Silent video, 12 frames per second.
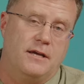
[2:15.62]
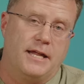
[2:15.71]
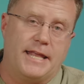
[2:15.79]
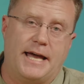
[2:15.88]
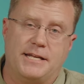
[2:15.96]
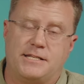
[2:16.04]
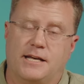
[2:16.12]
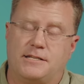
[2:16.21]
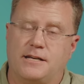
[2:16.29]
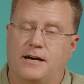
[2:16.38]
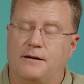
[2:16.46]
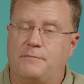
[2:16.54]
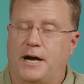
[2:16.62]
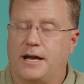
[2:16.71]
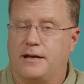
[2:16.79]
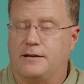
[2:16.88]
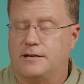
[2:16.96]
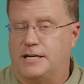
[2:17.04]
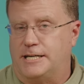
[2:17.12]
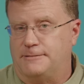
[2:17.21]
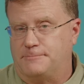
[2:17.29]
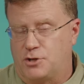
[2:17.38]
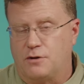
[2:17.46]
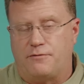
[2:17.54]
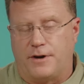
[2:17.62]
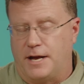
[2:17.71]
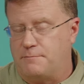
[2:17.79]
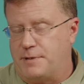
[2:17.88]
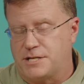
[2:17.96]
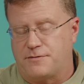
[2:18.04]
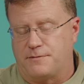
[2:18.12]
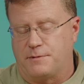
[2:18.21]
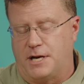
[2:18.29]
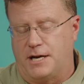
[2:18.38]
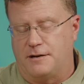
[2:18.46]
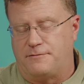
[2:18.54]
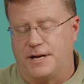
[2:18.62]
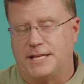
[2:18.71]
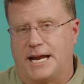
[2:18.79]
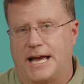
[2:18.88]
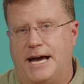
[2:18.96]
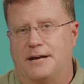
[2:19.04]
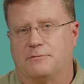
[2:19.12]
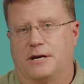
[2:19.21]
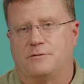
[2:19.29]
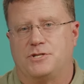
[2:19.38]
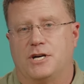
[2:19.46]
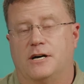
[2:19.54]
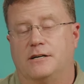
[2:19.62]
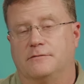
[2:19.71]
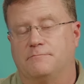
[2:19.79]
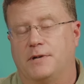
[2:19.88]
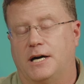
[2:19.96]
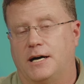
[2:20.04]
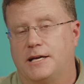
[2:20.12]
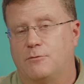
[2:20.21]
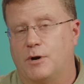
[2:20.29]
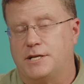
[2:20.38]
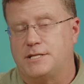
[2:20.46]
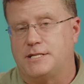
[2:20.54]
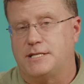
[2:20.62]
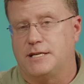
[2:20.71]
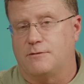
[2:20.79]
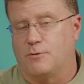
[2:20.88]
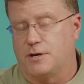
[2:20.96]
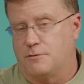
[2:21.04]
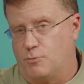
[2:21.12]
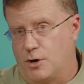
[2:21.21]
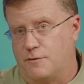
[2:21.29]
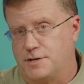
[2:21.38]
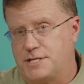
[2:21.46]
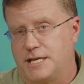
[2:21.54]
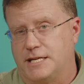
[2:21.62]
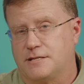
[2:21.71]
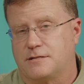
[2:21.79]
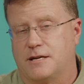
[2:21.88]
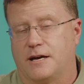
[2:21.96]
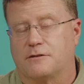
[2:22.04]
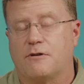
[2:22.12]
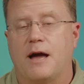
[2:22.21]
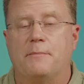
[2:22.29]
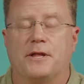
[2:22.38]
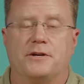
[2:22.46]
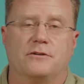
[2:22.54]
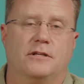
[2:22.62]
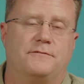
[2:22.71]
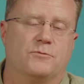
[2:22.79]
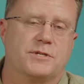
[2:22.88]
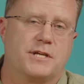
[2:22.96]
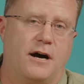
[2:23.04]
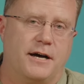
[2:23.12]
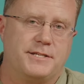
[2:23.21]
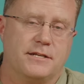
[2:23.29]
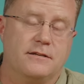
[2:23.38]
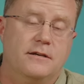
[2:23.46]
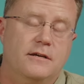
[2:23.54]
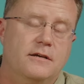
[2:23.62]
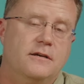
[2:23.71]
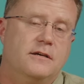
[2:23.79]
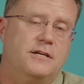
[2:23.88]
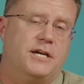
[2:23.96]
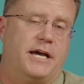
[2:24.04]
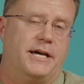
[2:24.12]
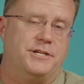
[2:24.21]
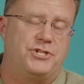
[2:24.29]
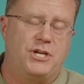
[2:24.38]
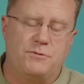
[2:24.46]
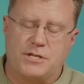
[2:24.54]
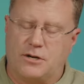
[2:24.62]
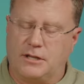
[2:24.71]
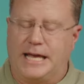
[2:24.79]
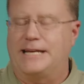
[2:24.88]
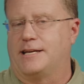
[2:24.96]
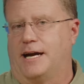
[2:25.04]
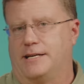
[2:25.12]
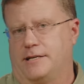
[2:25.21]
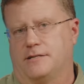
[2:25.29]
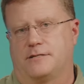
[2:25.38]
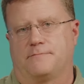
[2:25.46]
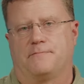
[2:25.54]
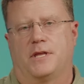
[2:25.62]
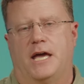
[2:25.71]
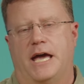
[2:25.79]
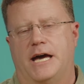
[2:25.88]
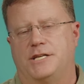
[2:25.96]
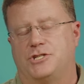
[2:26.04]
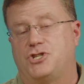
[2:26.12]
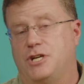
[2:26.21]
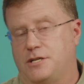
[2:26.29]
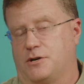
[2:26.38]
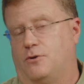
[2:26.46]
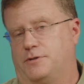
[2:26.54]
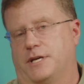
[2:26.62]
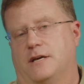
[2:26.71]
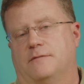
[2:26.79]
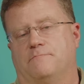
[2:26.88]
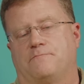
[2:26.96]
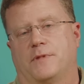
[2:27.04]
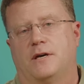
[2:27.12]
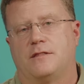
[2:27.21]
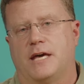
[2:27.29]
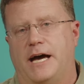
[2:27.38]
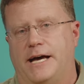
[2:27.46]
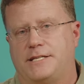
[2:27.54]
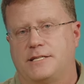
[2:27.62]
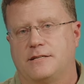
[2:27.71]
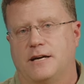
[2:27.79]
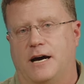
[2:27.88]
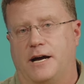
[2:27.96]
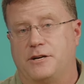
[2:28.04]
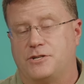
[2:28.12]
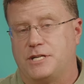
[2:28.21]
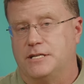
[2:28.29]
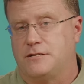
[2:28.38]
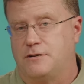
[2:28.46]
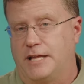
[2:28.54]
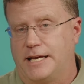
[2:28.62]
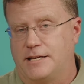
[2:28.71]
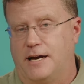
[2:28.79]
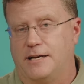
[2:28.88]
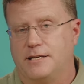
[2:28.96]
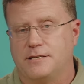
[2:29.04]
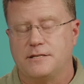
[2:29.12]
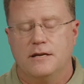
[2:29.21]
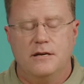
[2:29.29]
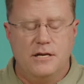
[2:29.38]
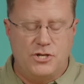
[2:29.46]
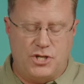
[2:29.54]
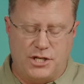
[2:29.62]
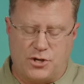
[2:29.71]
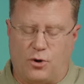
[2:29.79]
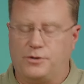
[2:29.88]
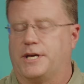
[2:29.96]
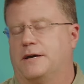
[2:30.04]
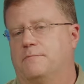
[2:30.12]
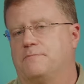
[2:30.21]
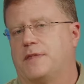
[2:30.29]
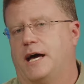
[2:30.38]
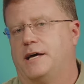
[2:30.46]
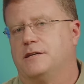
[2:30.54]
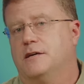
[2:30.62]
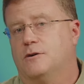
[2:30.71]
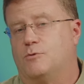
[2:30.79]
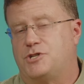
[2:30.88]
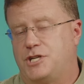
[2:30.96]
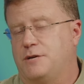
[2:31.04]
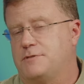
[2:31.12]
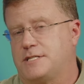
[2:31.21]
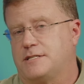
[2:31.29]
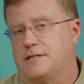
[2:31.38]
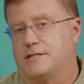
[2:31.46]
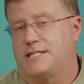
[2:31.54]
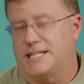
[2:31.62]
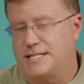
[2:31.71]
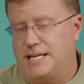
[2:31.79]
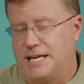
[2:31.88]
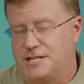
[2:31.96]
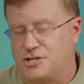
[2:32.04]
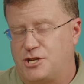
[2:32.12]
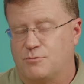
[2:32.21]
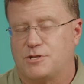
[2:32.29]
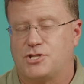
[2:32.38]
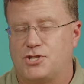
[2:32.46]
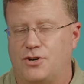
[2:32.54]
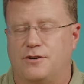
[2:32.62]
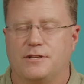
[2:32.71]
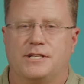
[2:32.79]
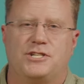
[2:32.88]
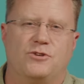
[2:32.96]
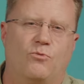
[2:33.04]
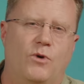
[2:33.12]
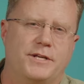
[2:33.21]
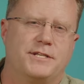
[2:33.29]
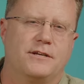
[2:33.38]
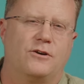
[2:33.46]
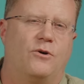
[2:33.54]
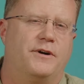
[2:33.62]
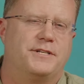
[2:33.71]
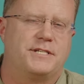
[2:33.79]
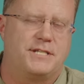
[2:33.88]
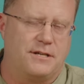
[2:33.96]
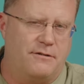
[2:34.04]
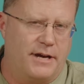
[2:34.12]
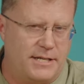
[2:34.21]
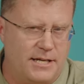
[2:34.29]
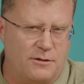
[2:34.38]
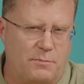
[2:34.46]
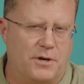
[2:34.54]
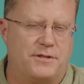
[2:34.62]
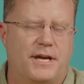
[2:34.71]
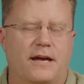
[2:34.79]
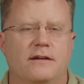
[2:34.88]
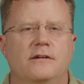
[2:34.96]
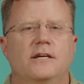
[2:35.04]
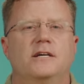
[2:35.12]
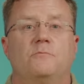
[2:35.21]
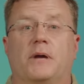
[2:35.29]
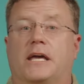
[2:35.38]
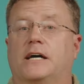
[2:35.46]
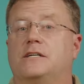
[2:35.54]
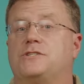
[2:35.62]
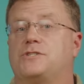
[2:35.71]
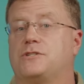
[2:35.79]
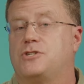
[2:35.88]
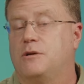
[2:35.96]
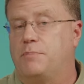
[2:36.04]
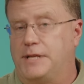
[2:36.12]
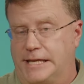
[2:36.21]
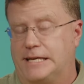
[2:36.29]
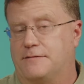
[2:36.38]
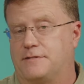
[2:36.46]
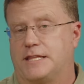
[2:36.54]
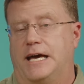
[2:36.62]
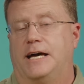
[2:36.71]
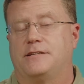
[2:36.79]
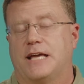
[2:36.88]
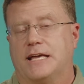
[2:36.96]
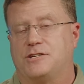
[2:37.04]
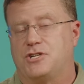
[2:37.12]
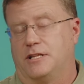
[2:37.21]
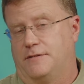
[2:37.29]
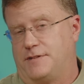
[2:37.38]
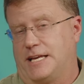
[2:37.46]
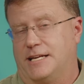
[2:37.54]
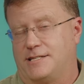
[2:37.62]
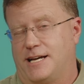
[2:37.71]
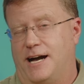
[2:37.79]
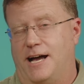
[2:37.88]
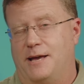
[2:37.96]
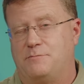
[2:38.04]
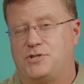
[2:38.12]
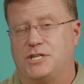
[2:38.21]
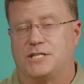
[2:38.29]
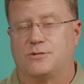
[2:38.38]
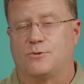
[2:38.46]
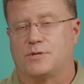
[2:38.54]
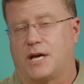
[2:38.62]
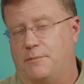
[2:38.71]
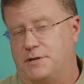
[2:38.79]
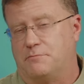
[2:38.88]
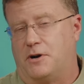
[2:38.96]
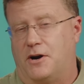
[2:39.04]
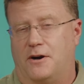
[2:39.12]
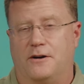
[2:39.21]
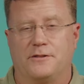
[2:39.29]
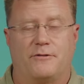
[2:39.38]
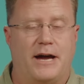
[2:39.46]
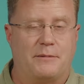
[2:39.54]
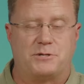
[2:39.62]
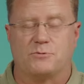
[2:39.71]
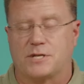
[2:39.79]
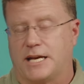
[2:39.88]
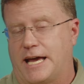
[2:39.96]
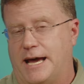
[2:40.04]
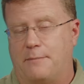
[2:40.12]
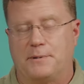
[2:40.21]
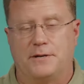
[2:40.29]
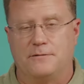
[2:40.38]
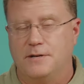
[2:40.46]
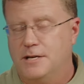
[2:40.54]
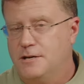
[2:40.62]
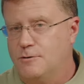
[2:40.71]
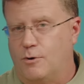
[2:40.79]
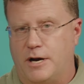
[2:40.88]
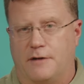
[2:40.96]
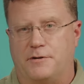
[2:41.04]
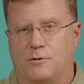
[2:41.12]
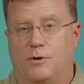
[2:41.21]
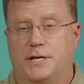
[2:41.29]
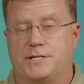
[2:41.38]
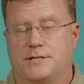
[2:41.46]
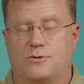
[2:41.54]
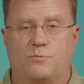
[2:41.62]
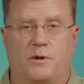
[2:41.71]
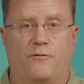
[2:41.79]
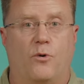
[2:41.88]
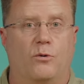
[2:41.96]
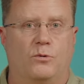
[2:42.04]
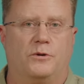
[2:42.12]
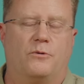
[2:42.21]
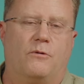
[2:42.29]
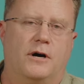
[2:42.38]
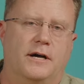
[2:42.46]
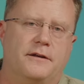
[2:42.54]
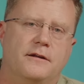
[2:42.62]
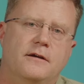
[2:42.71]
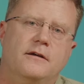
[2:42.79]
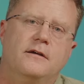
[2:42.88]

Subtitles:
And that is that my good friend, best friend that I had when I was young, he went over to see his grandmother who lived in Wisconsin. And she was in her late 90s. And she told him that, here she is in her late 90s, she told him that when she was 16, she was certain that she wasn't going to see her 18th birthday because she believed that she lived in end times, Jesus was coming tomorrow, the rapture was going to happen, whatever it was. And this was before World War I.